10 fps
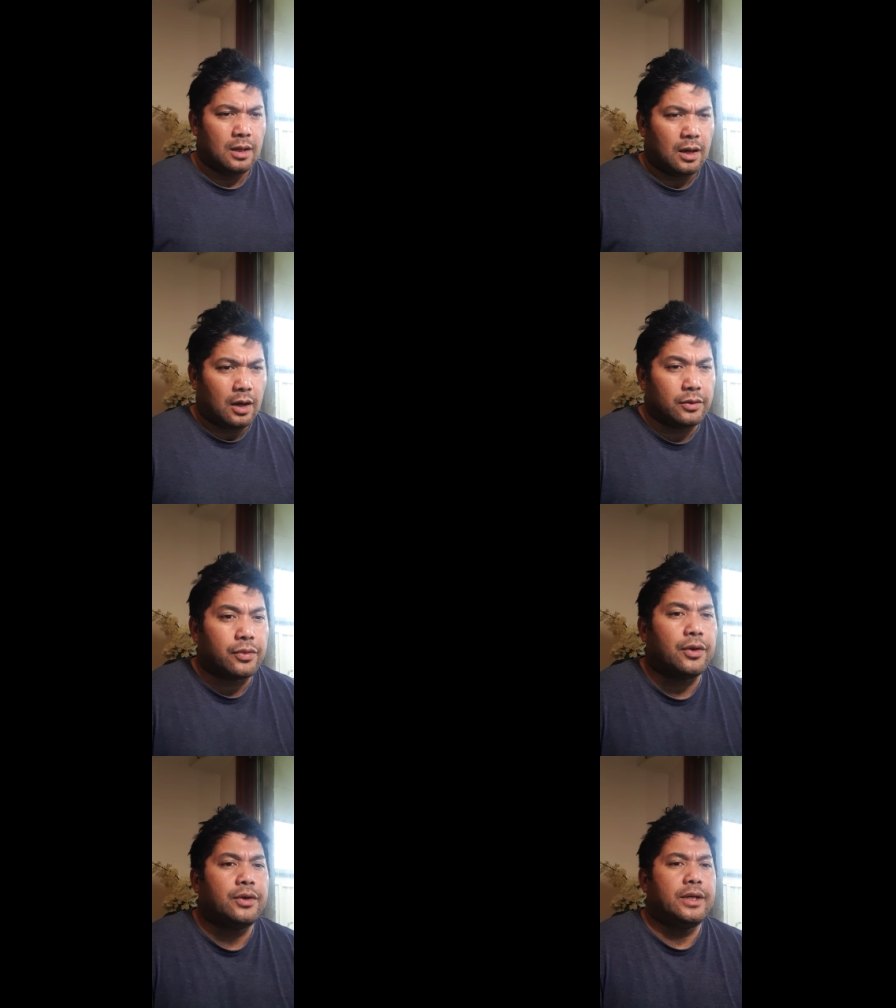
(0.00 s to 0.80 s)
On the
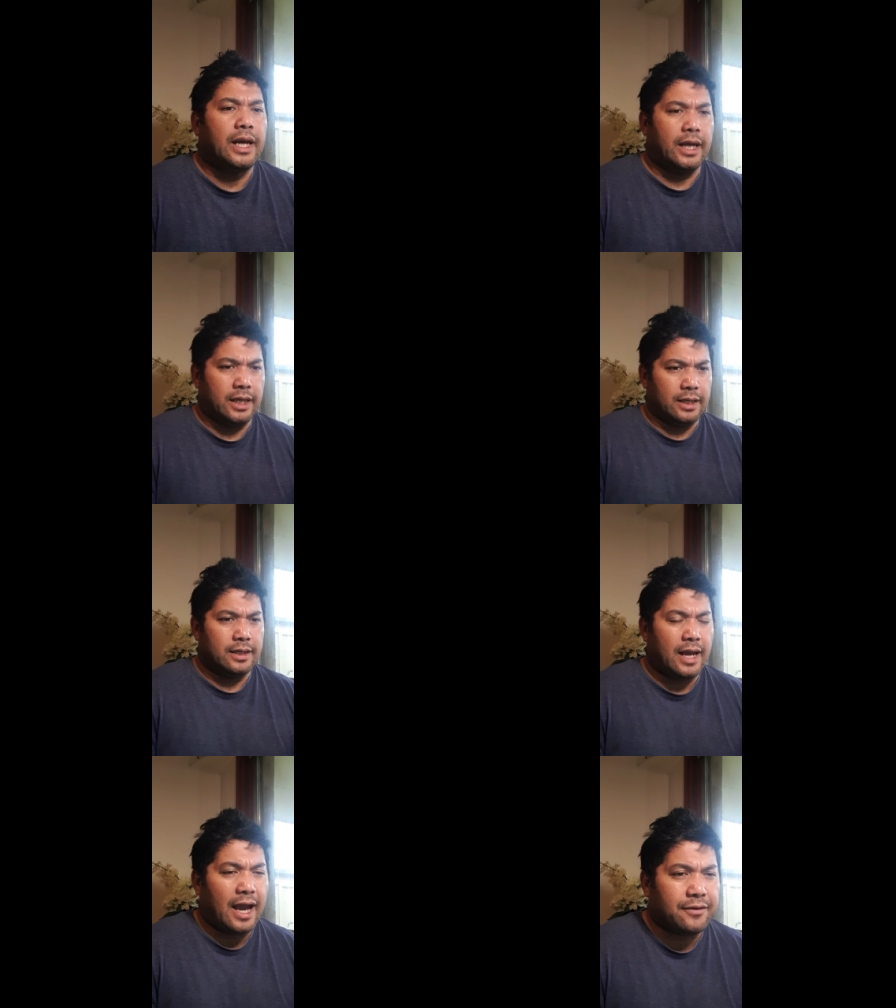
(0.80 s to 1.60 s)
third day
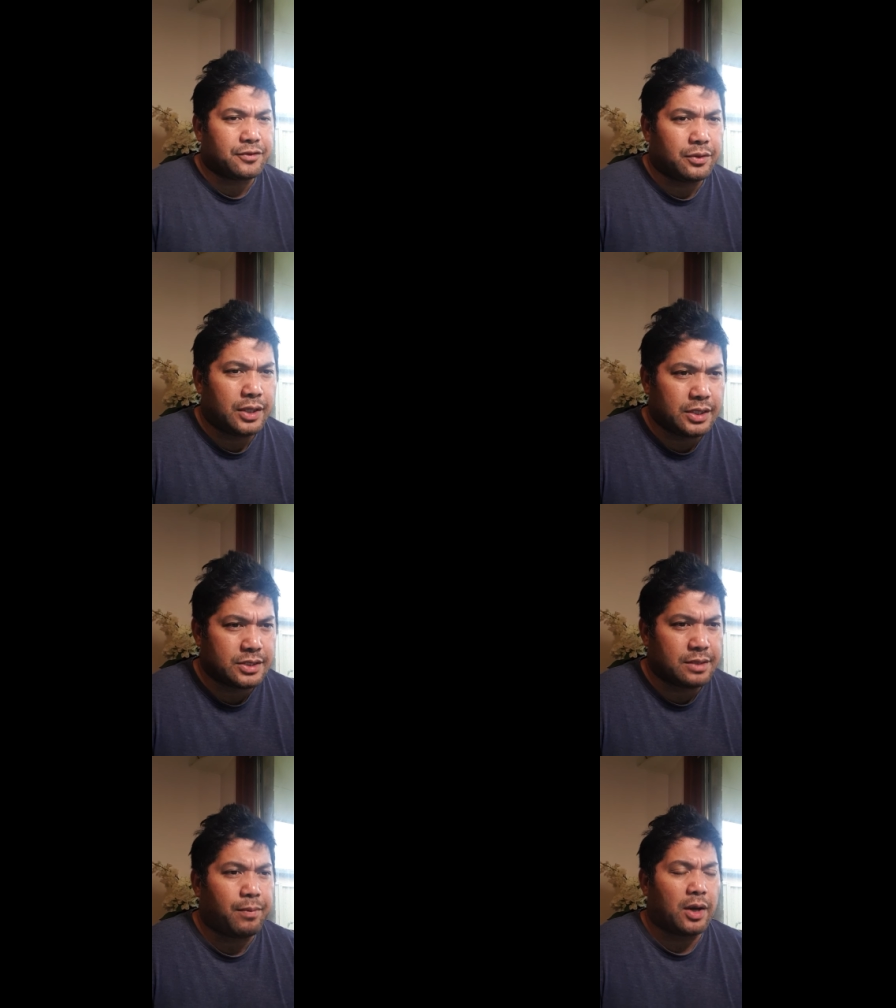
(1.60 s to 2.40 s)
after his
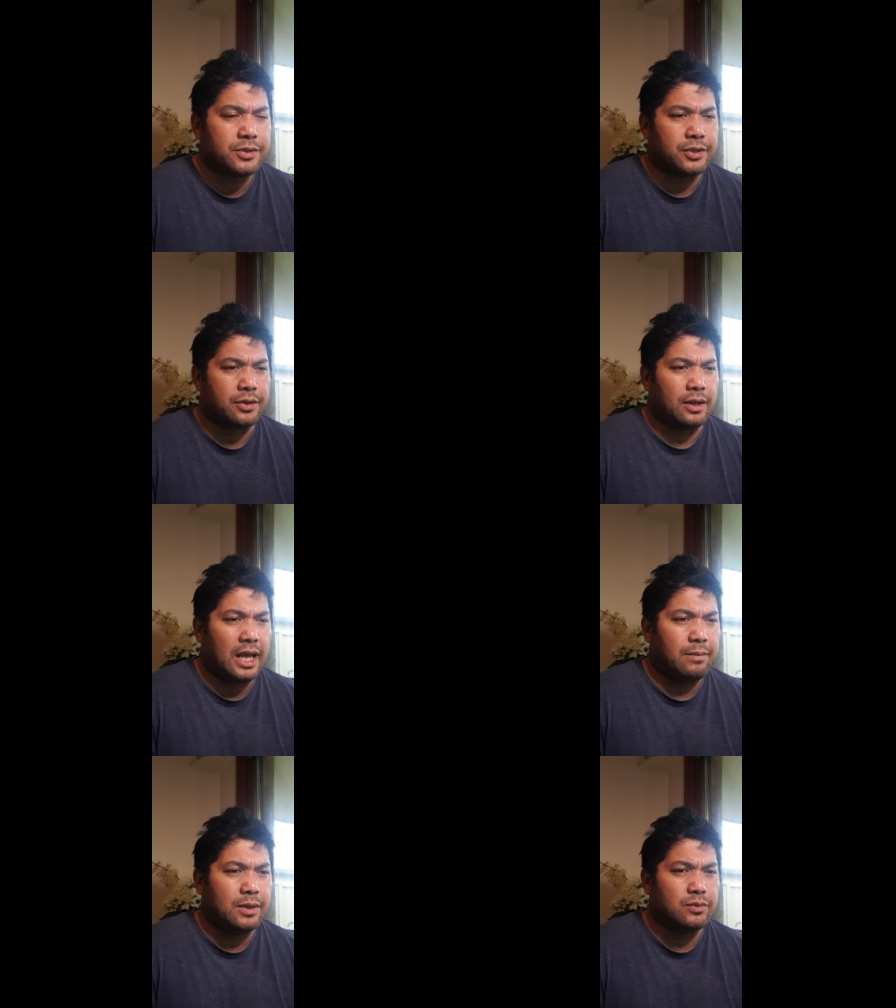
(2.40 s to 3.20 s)
departure,
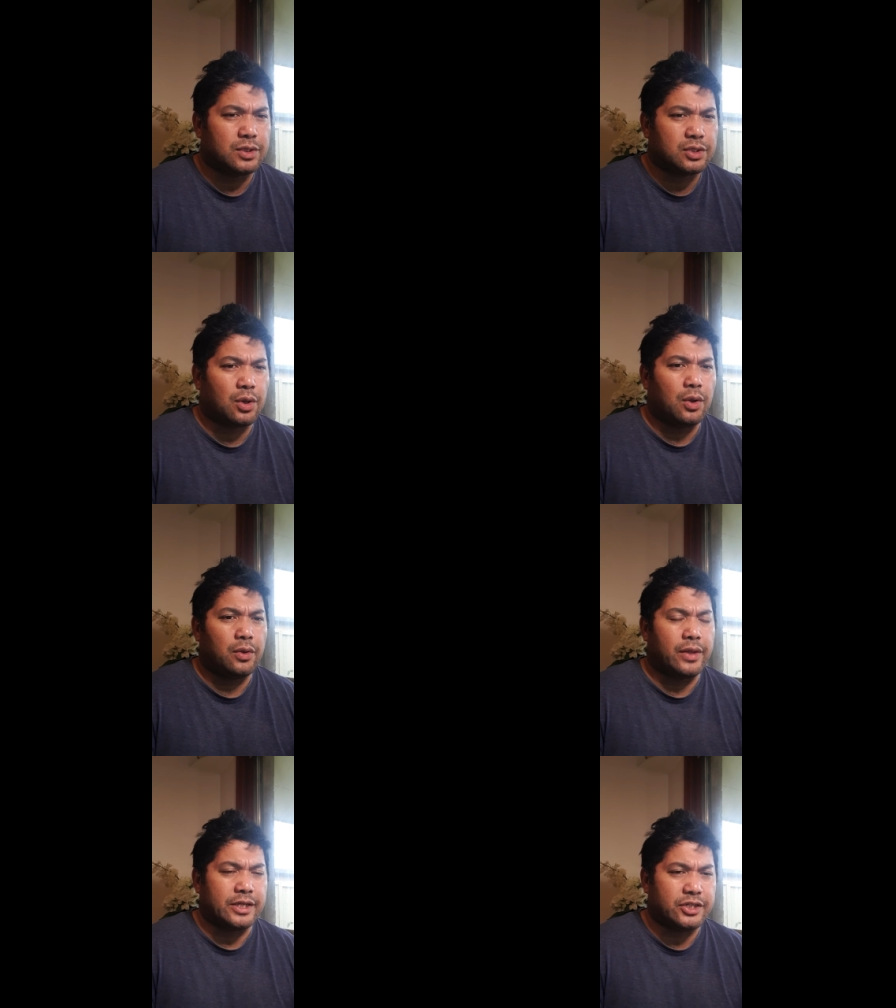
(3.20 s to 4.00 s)
Laban was
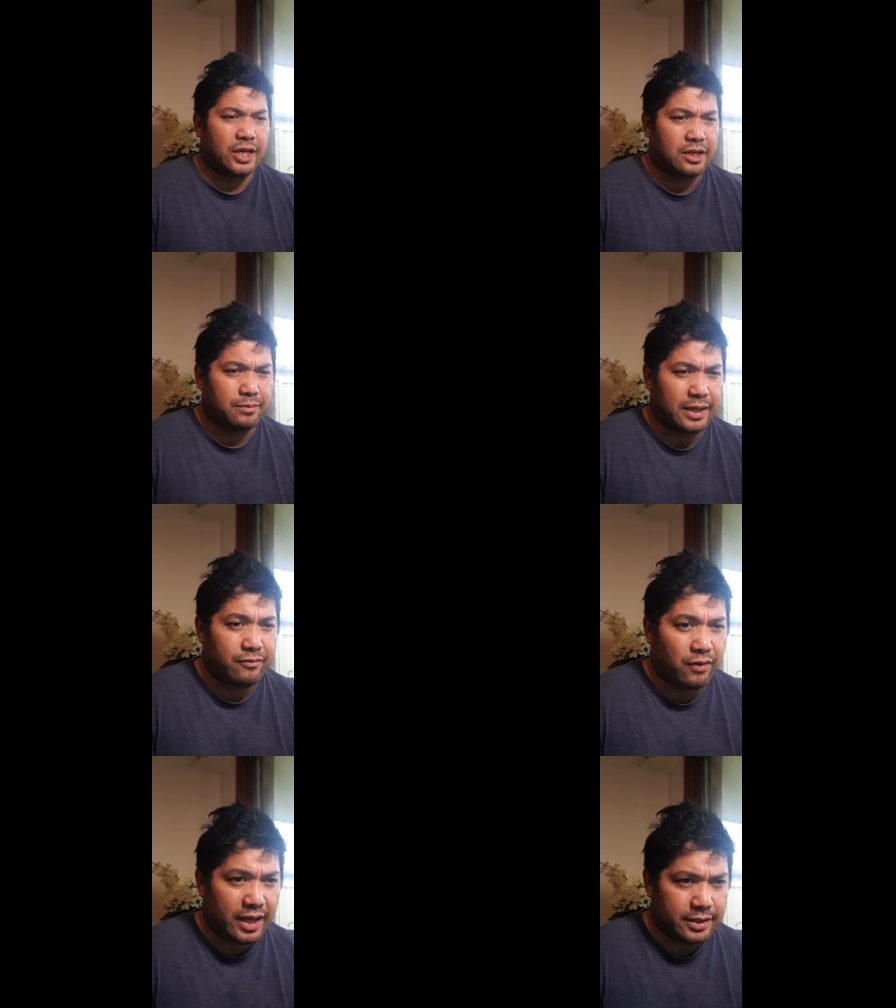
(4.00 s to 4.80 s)
told that Jacob had
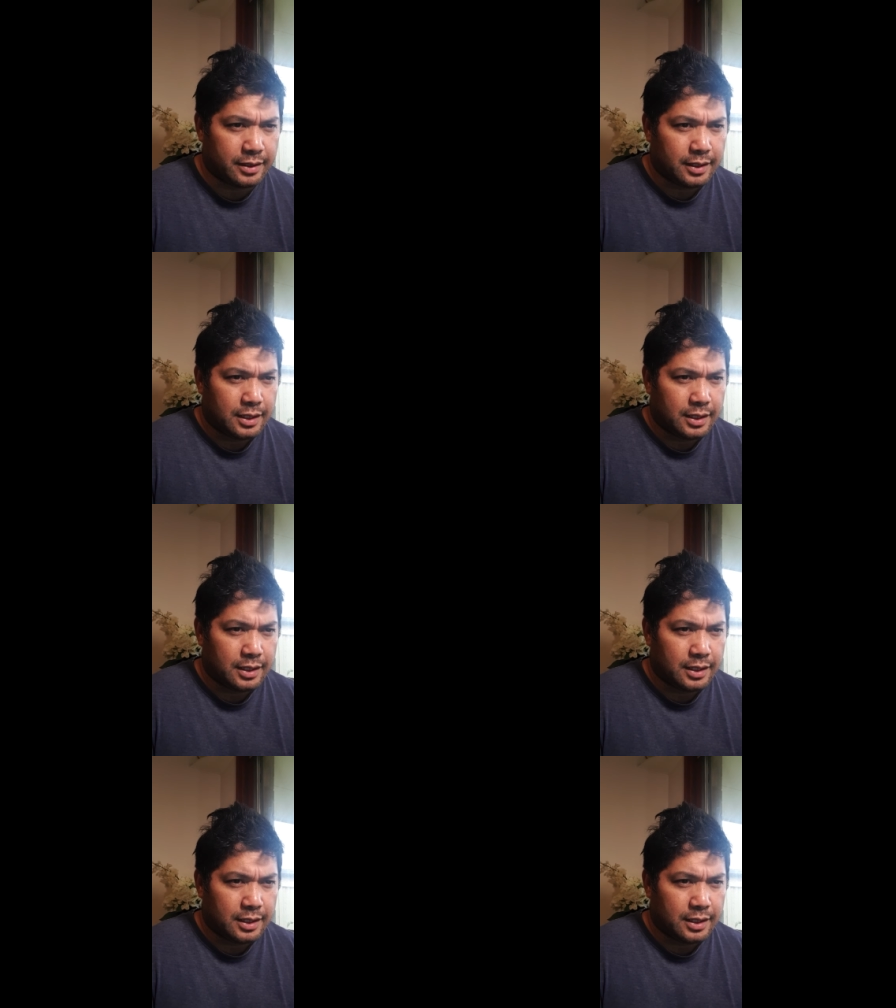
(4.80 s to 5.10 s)
fled.